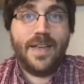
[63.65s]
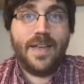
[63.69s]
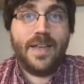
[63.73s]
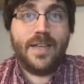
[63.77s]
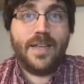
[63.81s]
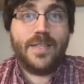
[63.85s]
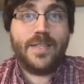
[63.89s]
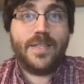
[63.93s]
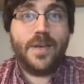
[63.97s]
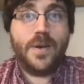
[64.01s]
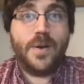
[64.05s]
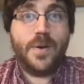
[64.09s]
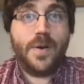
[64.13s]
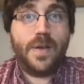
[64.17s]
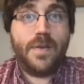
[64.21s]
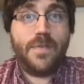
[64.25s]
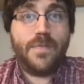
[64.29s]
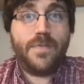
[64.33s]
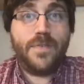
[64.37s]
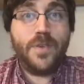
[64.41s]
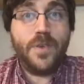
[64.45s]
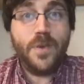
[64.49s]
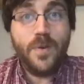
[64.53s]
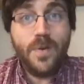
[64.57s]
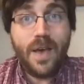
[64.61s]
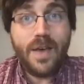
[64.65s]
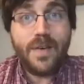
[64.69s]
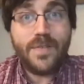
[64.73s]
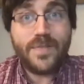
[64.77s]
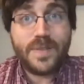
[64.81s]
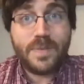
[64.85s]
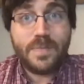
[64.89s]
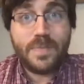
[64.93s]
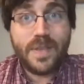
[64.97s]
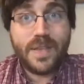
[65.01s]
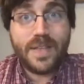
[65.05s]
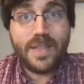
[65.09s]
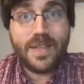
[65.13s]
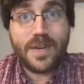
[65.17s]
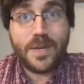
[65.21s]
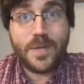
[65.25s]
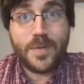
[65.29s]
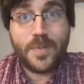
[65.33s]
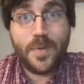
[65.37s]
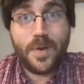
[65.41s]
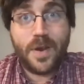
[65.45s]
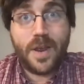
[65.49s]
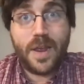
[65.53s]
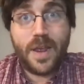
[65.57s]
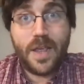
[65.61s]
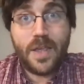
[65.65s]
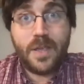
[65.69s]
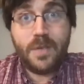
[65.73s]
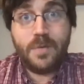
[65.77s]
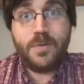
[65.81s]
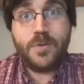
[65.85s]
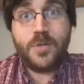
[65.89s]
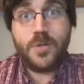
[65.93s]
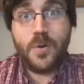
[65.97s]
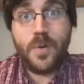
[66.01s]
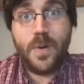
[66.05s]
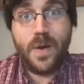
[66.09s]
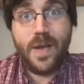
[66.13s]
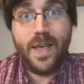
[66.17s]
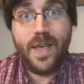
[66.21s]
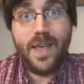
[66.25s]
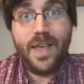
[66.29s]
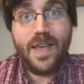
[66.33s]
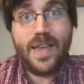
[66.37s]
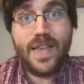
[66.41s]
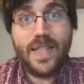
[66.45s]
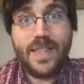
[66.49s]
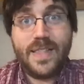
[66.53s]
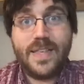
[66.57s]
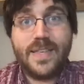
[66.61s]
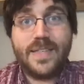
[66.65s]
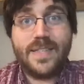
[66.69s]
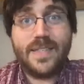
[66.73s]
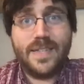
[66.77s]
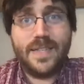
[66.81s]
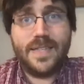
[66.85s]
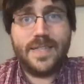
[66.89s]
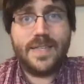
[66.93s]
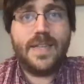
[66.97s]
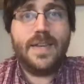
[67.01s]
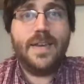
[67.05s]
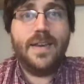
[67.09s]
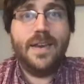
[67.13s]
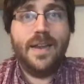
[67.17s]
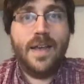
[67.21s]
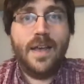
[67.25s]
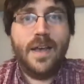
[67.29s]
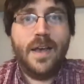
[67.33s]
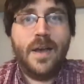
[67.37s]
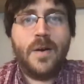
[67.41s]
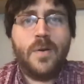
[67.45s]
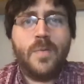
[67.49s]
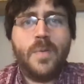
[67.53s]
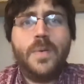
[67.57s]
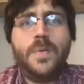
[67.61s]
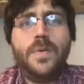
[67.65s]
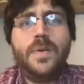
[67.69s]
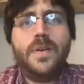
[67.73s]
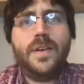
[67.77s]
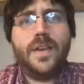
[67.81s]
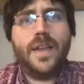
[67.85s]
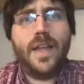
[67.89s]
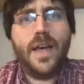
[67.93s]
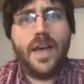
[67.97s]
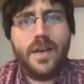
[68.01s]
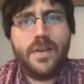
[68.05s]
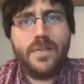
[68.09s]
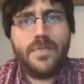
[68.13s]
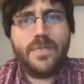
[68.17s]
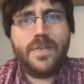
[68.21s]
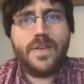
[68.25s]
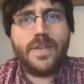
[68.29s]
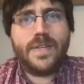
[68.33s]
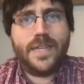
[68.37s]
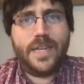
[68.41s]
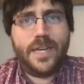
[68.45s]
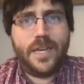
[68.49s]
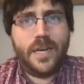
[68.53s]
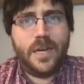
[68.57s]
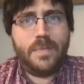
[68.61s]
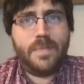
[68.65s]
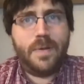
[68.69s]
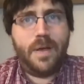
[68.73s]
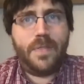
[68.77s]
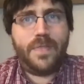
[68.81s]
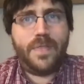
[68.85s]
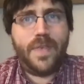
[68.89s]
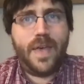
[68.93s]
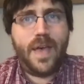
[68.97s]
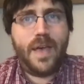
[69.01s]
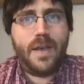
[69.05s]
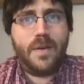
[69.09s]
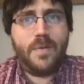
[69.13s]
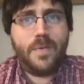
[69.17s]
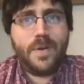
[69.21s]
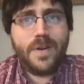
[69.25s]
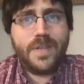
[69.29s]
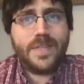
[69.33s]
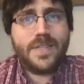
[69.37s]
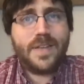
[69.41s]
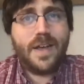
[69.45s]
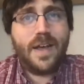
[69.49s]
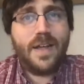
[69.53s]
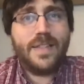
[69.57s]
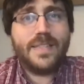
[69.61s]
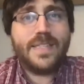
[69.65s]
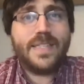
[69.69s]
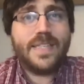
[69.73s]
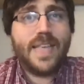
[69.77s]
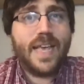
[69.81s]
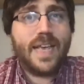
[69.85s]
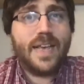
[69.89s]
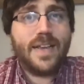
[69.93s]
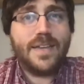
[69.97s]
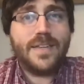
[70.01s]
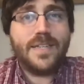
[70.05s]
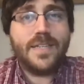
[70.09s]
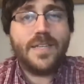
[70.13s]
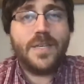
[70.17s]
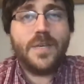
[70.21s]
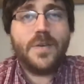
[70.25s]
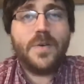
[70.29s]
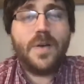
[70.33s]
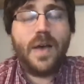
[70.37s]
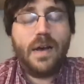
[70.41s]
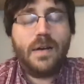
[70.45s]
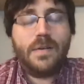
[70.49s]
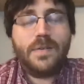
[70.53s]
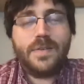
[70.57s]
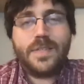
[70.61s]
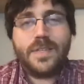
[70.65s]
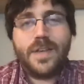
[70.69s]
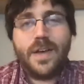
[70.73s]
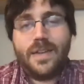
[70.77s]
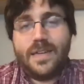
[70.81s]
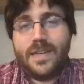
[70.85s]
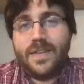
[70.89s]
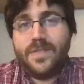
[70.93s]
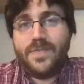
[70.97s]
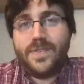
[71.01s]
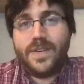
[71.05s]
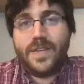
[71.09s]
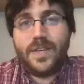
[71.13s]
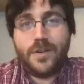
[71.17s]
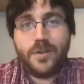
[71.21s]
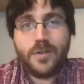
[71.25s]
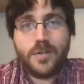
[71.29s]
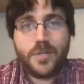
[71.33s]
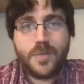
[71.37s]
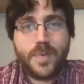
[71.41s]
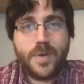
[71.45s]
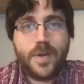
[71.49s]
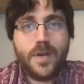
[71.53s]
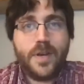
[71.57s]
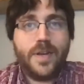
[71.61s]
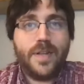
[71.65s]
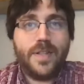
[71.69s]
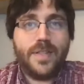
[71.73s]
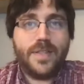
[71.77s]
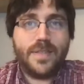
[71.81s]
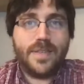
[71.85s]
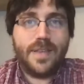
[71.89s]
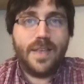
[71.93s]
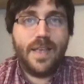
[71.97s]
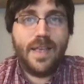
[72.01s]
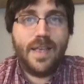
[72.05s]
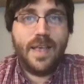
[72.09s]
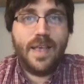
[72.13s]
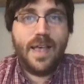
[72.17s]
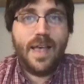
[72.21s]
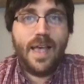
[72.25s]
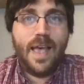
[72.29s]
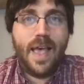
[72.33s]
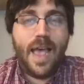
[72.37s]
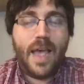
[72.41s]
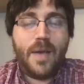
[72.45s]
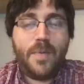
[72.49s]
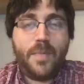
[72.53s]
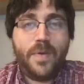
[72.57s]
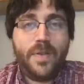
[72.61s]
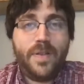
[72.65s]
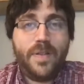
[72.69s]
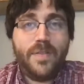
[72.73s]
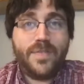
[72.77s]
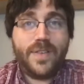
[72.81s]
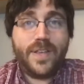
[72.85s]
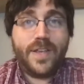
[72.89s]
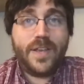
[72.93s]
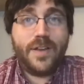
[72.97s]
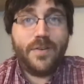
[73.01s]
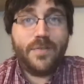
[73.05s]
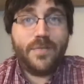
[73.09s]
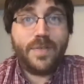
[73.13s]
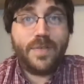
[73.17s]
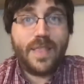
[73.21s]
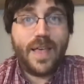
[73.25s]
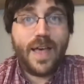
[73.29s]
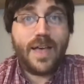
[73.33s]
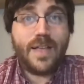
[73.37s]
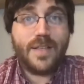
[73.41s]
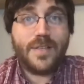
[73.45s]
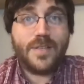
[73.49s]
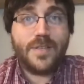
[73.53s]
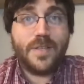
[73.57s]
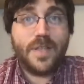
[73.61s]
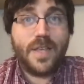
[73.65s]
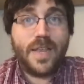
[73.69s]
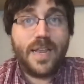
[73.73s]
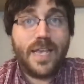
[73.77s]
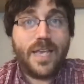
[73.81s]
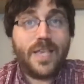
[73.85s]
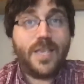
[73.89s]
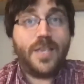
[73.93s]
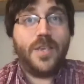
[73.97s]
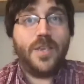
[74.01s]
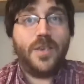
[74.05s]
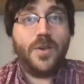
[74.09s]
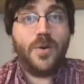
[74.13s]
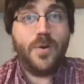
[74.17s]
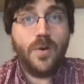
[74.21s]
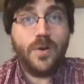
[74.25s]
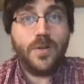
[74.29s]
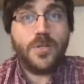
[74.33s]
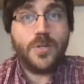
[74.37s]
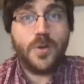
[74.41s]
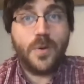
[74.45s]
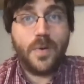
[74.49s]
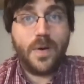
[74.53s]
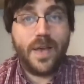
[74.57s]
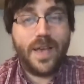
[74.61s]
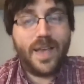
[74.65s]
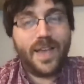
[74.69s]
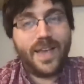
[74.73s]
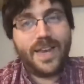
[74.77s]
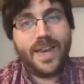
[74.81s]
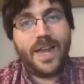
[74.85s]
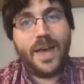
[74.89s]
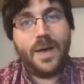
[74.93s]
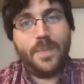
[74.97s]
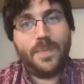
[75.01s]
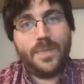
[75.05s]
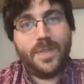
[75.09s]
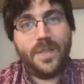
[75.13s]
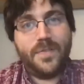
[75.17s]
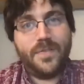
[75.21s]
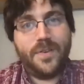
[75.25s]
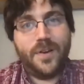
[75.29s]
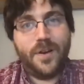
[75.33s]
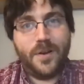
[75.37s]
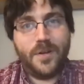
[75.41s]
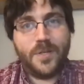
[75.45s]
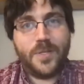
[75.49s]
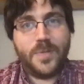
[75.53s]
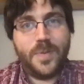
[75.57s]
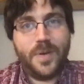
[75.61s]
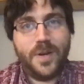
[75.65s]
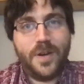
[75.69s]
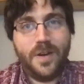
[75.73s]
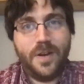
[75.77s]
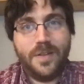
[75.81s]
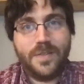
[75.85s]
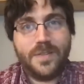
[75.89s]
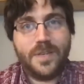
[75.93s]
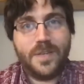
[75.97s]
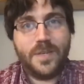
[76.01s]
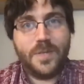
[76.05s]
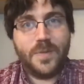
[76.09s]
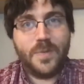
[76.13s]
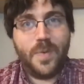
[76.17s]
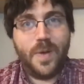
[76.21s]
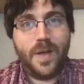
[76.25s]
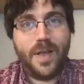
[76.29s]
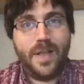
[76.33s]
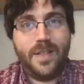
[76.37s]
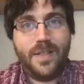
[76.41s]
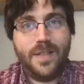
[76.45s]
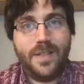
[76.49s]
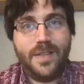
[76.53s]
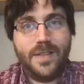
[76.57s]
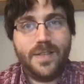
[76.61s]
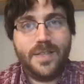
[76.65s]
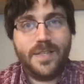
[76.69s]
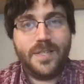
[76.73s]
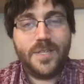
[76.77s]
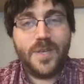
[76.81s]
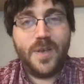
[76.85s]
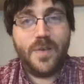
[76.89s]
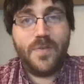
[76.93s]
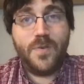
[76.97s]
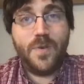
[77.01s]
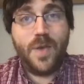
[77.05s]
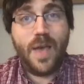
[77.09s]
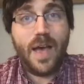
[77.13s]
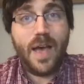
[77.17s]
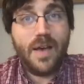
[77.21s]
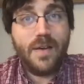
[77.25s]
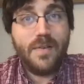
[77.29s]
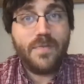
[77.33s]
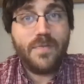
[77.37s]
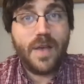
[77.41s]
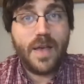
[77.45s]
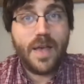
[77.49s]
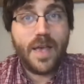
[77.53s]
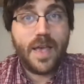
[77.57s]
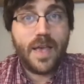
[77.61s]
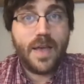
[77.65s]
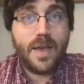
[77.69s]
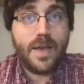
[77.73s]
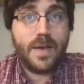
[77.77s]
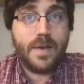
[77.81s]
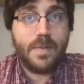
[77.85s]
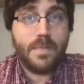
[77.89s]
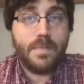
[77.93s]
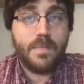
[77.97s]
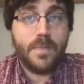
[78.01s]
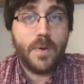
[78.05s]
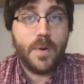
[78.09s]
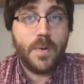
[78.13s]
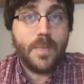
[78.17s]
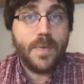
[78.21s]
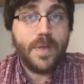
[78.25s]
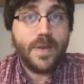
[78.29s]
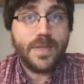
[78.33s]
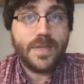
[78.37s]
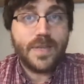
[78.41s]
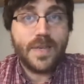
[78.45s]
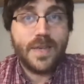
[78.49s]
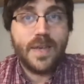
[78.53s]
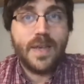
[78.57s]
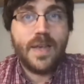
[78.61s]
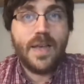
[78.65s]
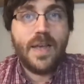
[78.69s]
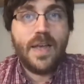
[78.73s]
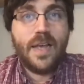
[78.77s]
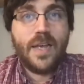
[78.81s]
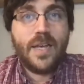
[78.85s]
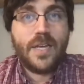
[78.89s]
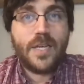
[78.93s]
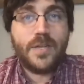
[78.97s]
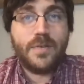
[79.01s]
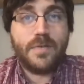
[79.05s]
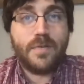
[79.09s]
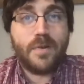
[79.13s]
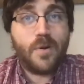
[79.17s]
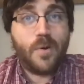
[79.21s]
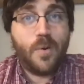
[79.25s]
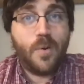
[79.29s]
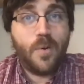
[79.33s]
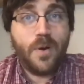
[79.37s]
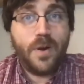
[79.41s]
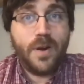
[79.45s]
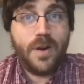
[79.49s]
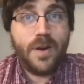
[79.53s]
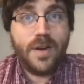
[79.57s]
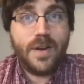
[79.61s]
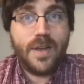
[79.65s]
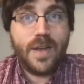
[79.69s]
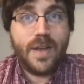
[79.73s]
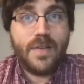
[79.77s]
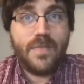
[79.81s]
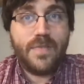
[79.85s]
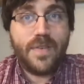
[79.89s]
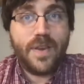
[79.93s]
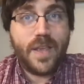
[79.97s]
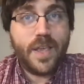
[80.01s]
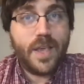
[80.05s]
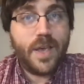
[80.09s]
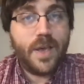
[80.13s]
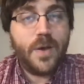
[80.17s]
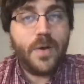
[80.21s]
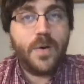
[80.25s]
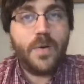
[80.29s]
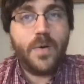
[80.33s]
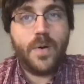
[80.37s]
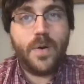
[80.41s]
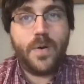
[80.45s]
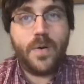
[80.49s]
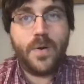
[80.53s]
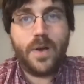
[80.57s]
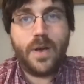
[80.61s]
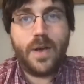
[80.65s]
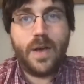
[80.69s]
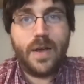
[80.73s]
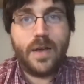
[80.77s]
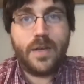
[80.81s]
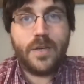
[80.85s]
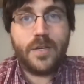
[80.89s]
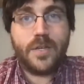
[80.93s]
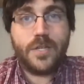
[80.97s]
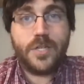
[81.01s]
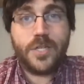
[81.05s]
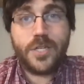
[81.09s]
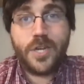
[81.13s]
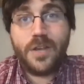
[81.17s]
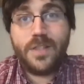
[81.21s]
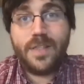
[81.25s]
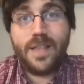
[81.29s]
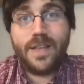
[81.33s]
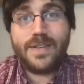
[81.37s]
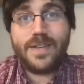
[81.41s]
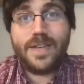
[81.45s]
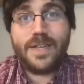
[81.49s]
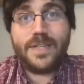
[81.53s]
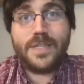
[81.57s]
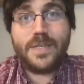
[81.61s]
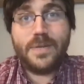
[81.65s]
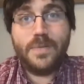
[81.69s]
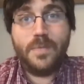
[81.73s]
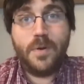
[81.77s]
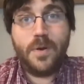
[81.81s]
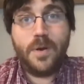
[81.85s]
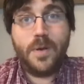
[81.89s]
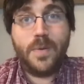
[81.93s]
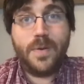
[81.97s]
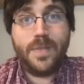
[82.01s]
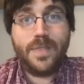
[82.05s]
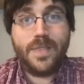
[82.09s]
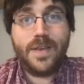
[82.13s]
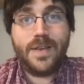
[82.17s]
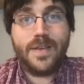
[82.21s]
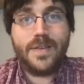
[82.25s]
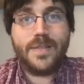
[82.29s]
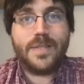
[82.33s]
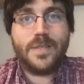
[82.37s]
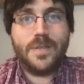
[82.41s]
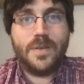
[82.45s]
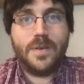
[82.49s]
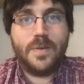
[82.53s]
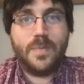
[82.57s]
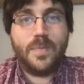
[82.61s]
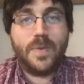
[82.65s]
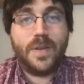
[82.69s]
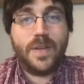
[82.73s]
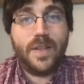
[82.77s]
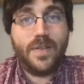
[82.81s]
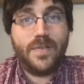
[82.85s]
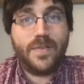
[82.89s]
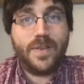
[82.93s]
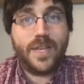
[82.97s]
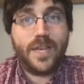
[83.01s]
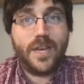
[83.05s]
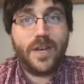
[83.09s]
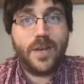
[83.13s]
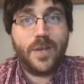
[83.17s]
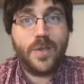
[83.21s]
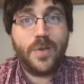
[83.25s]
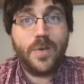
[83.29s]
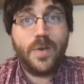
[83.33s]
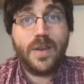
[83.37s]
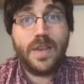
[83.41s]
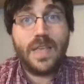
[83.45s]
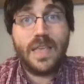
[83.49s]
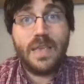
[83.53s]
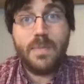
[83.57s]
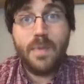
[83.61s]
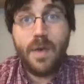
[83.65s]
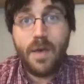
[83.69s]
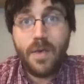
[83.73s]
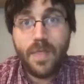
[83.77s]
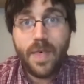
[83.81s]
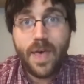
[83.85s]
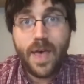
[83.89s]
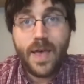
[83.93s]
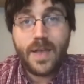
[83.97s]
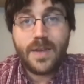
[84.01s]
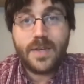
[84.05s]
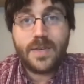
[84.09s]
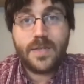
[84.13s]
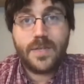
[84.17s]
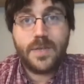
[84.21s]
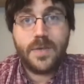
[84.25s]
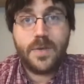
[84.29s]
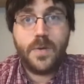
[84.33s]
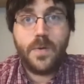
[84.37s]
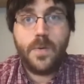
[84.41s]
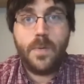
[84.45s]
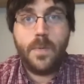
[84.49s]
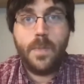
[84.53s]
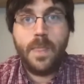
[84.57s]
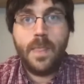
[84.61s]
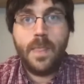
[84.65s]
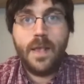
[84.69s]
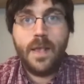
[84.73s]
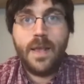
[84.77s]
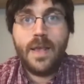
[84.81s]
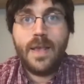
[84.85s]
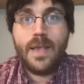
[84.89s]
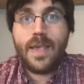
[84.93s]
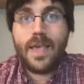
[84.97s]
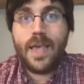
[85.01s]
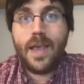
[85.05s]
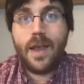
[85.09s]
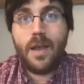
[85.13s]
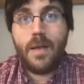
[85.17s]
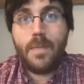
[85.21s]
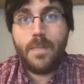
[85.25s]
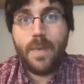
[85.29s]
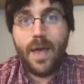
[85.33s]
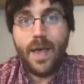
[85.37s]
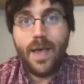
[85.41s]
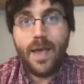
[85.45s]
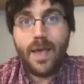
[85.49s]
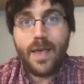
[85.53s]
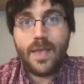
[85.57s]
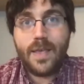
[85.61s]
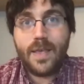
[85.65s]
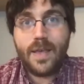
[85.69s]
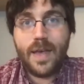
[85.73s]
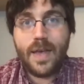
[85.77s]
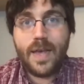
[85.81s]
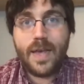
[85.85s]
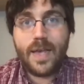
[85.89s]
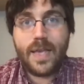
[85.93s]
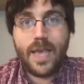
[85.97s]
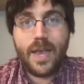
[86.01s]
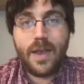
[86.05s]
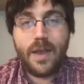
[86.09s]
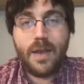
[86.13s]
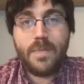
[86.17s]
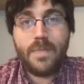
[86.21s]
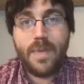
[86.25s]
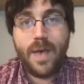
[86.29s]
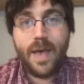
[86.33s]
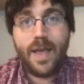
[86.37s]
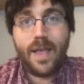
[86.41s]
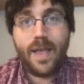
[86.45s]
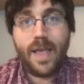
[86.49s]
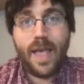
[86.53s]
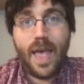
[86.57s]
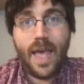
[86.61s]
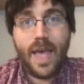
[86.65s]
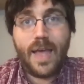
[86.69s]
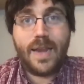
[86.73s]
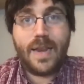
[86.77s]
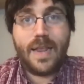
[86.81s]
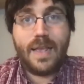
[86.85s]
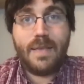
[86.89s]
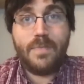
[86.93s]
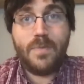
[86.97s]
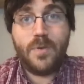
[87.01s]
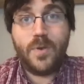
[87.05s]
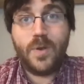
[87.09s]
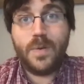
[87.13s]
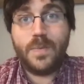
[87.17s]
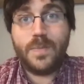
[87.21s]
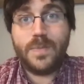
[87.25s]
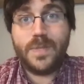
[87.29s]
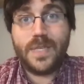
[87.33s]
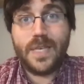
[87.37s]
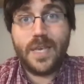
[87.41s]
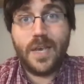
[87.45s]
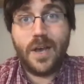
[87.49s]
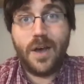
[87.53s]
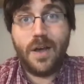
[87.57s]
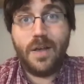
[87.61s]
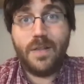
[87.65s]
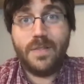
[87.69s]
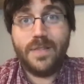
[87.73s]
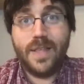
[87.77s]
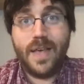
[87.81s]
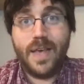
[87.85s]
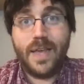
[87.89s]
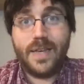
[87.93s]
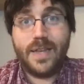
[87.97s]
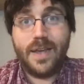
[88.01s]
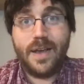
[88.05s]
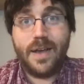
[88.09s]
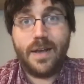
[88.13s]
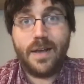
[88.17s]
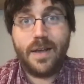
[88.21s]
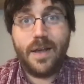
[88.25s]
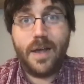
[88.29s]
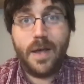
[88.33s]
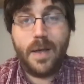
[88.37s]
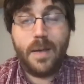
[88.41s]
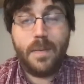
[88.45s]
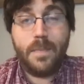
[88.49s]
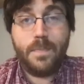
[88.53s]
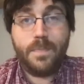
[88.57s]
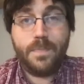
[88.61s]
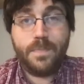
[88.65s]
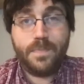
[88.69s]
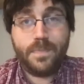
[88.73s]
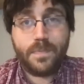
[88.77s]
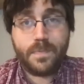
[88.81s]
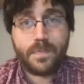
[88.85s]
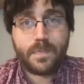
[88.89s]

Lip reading: So if you have something that is bringing you joy in this season, we would love to hear about that. What is God saying to you? How is God lifting your spirits? And we'd love to hear about that so that your joy can help lift our spirits as well. So if you have a moment to record a video or share that testimony with us, we'd love to hear it. You can email that to Carrie Mack, carriemack@mumconline.com.